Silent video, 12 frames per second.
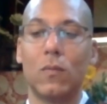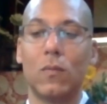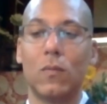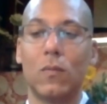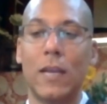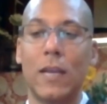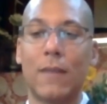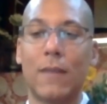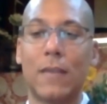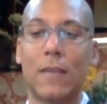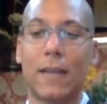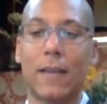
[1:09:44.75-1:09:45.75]
we have
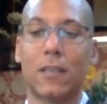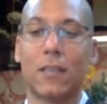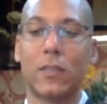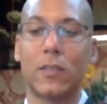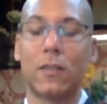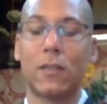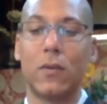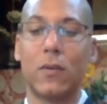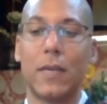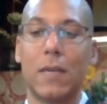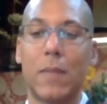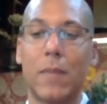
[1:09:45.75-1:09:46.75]
to ask, are we slowing
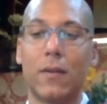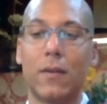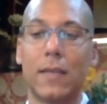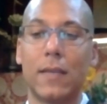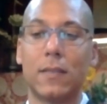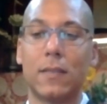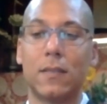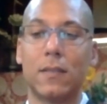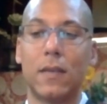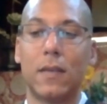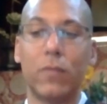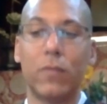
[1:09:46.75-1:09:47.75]
in a manner that's
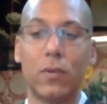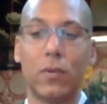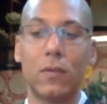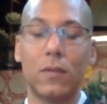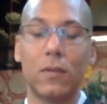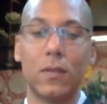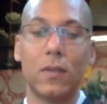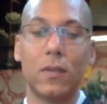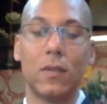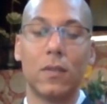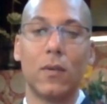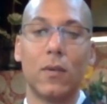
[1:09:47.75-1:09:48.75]
helpful,
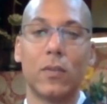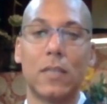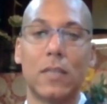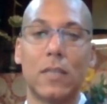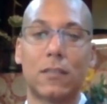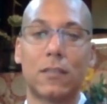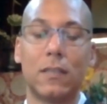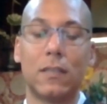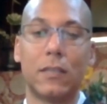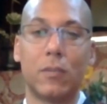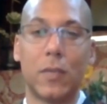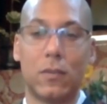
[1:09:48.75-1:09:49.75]
or is it actually
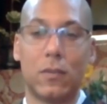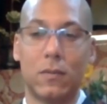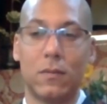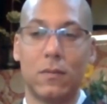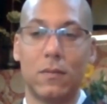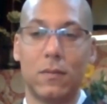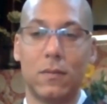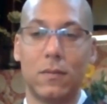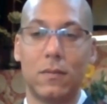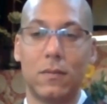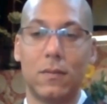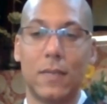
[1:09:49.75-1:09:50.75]
detrimental?
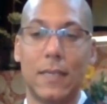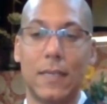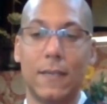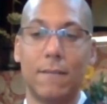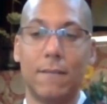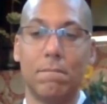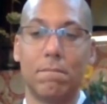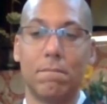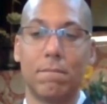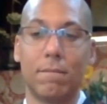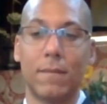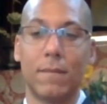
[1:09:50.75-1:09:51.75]
Um,
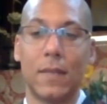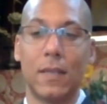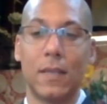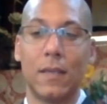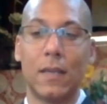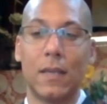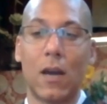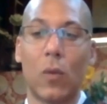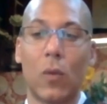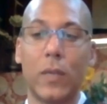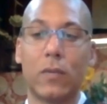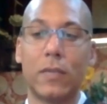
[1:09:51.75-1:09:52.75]
are
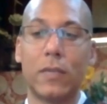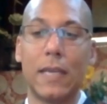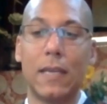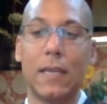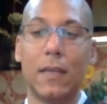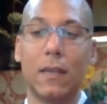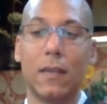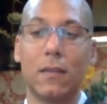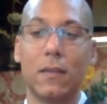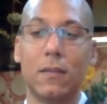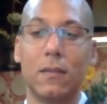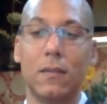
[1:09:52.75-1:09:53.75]
we creating
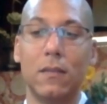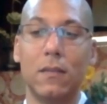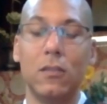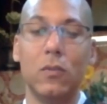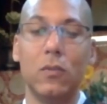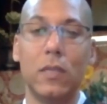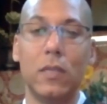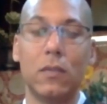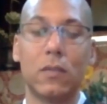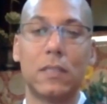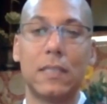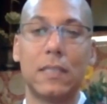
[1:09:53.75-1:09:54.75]
new
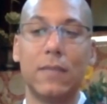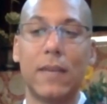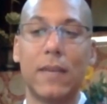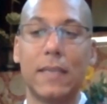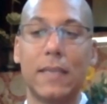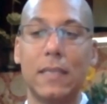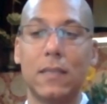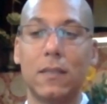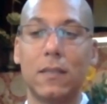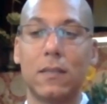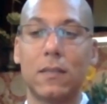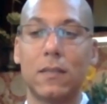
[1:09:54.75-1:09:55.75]
ill-conceived
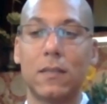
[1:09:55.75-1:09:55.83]
ideas?